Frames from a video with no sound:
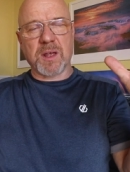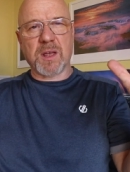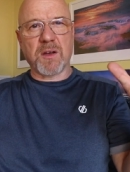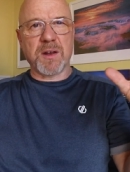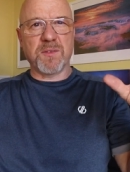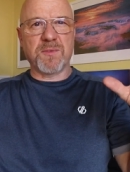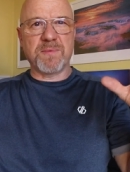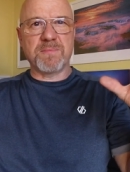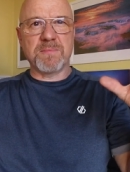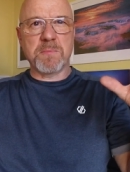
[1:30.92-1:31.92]
kind
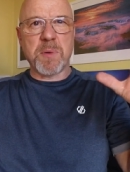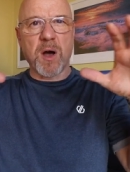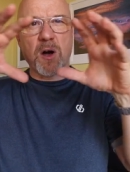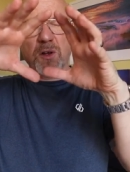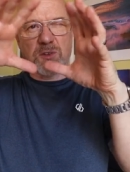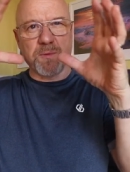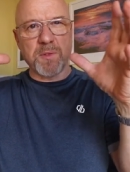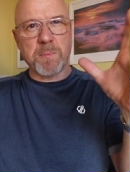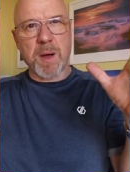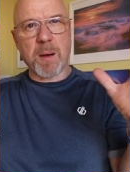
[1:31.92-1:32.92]
of parts of
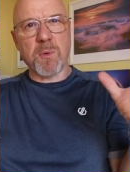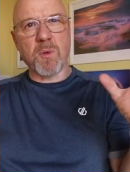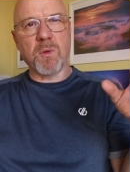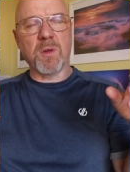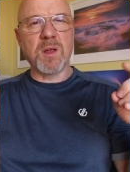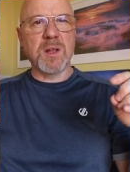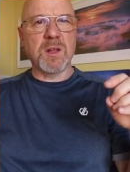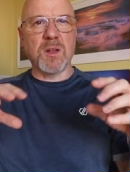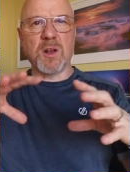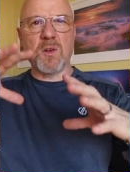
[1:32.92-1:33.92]
the bubble
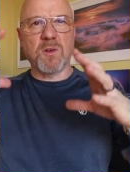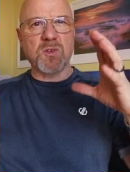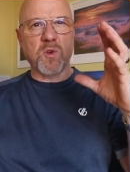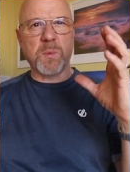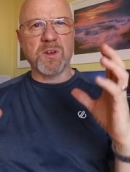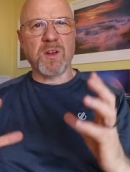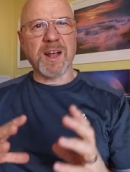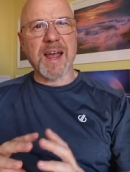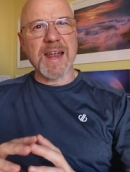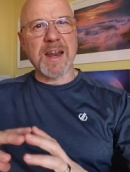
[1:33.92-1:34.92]
that looks almost like
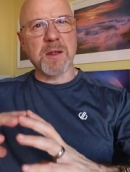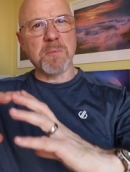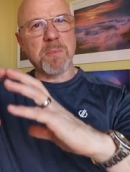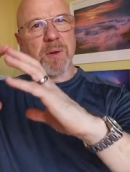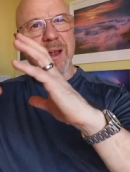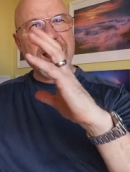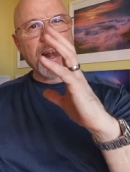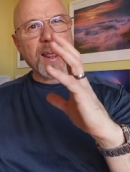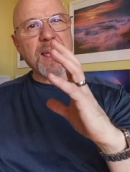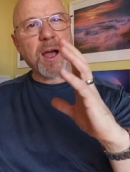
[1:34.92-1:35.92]
an alien
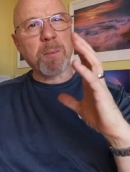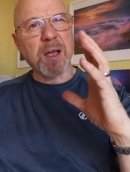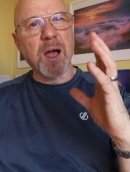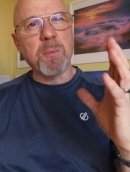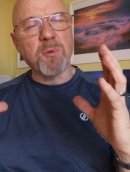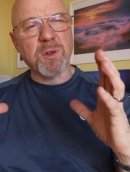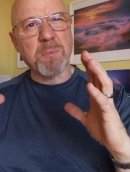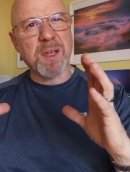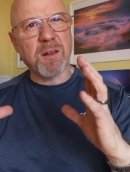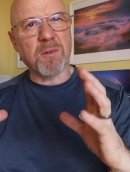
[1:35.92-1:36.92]
planet coming up or
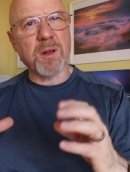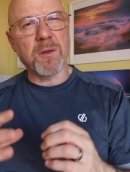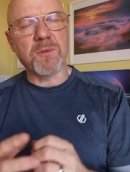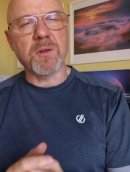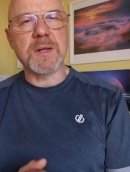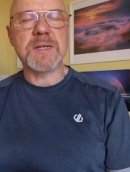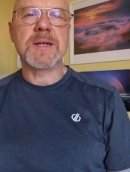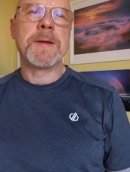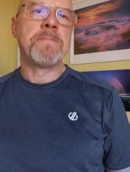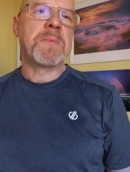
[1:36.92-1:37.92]
something along those lines.
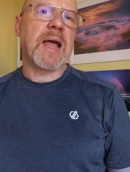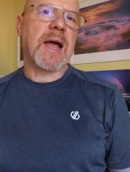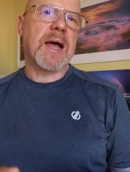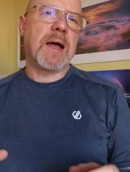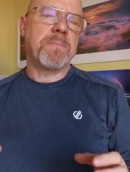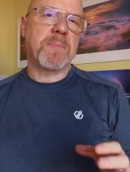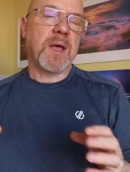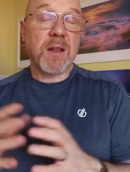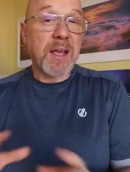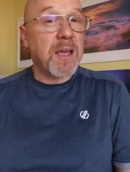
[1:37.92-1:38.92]
And
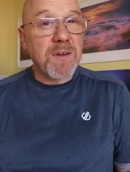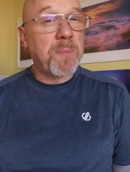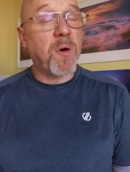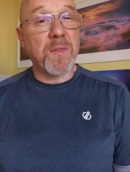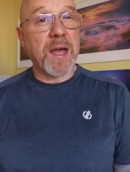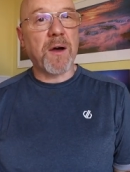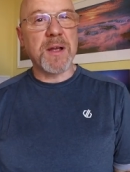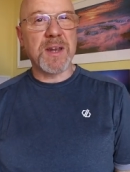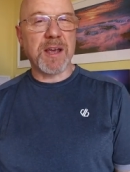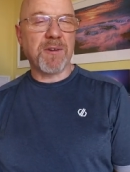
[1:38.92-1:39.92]
I gave up on that
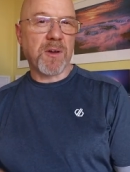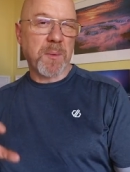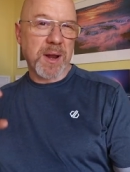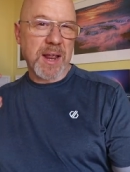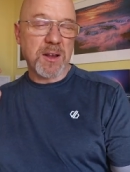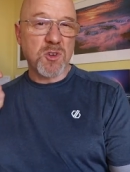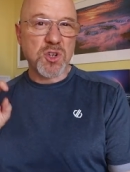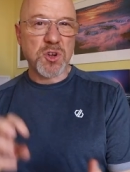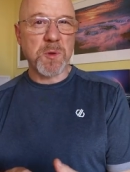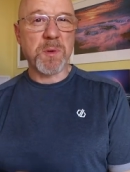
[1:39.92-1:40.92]
idea and I went in
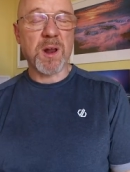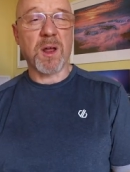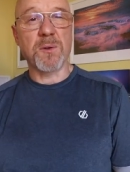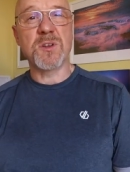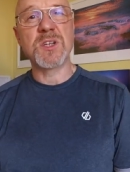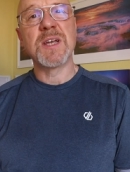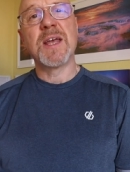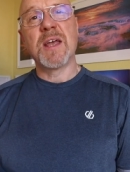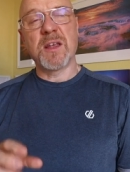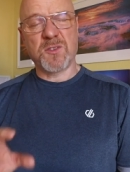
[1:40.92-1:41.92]
super close,
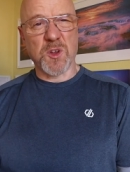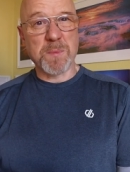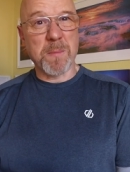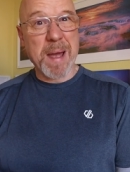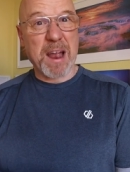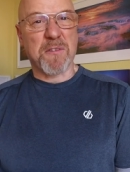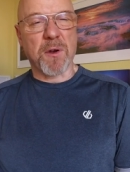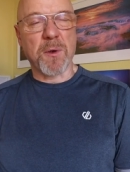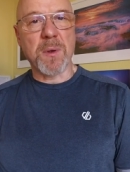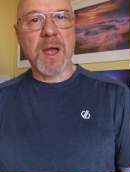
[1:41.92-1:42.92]
super
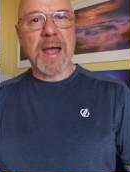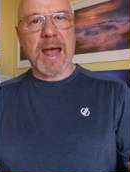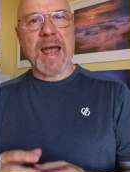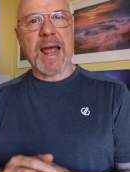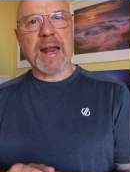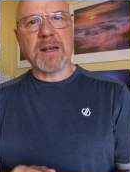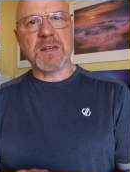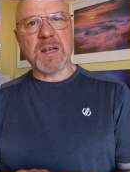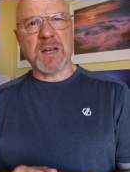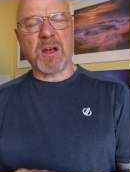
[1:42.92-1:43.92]
macro,
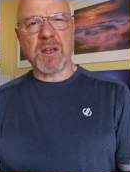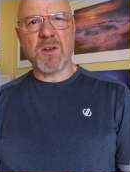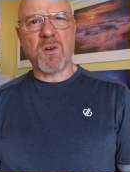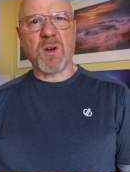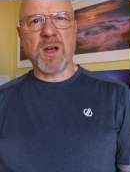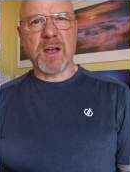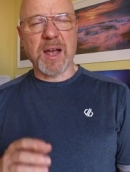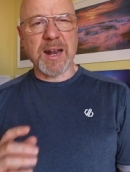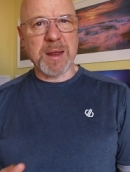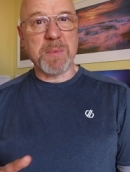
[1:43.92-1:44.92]
and I got
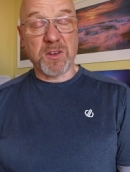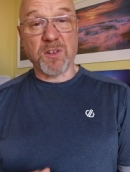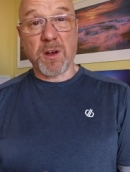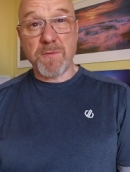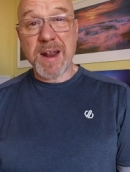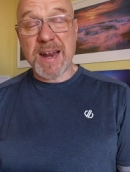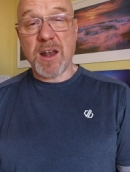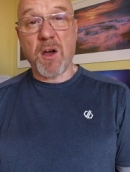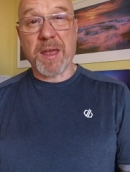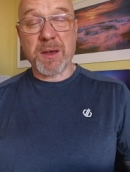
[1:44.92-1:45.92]
an image that I really
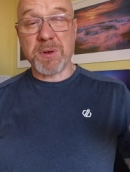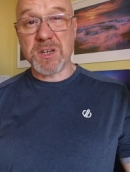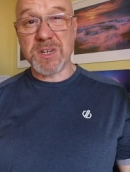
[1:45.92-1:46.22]
like, which